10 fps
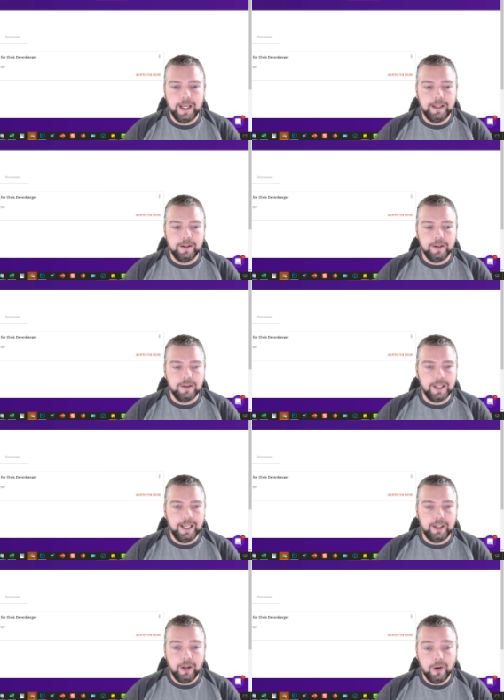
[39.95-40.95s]
and there's
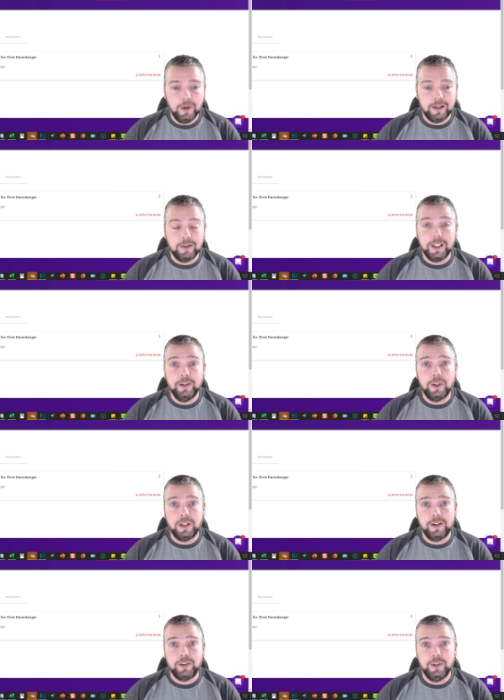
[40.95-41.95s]
a code under there you
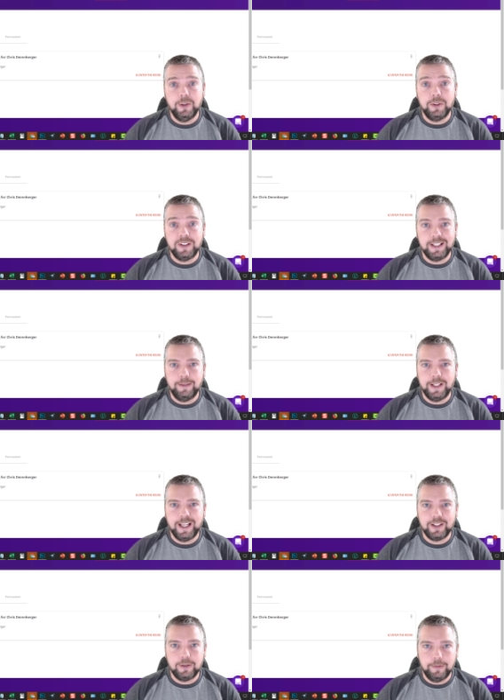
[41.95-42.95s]
can also use to save an
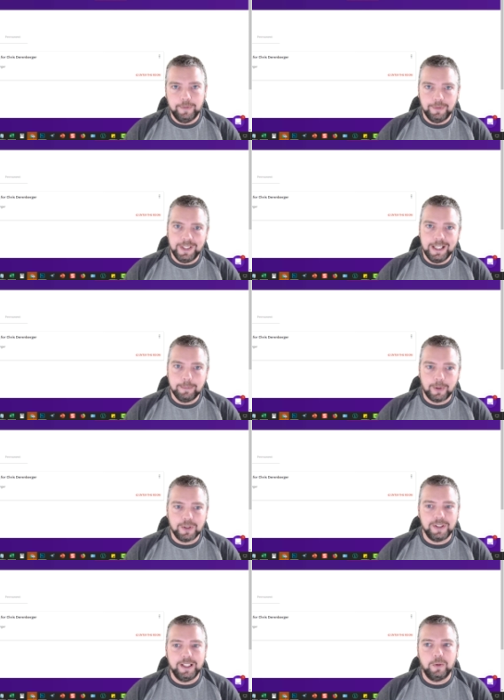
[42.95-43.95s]
extra
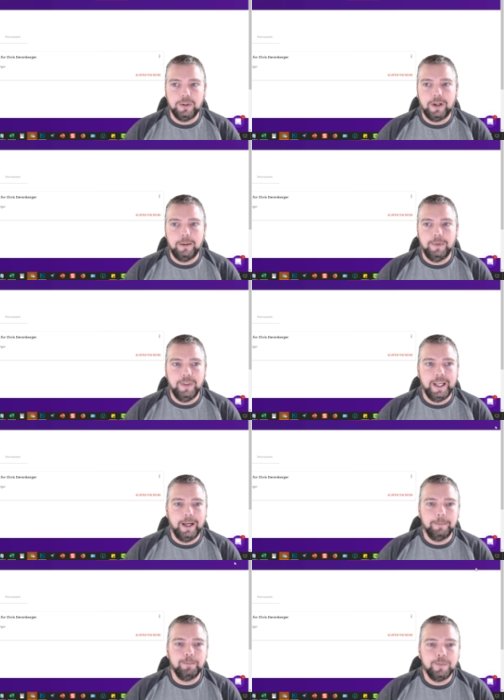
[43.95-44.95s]
15% on top of
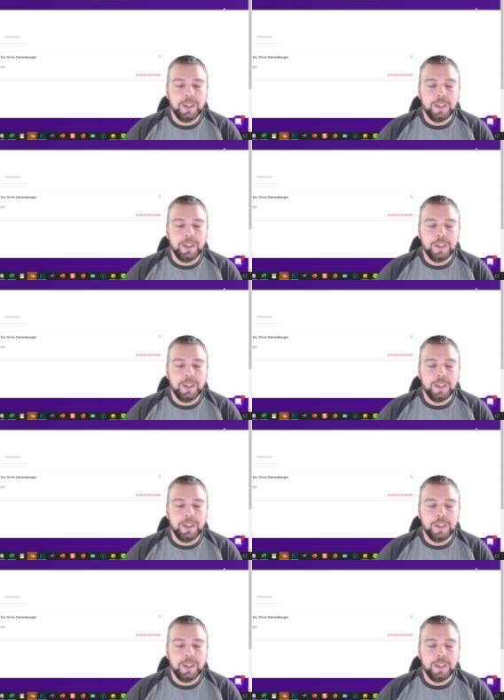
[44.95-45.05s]
that.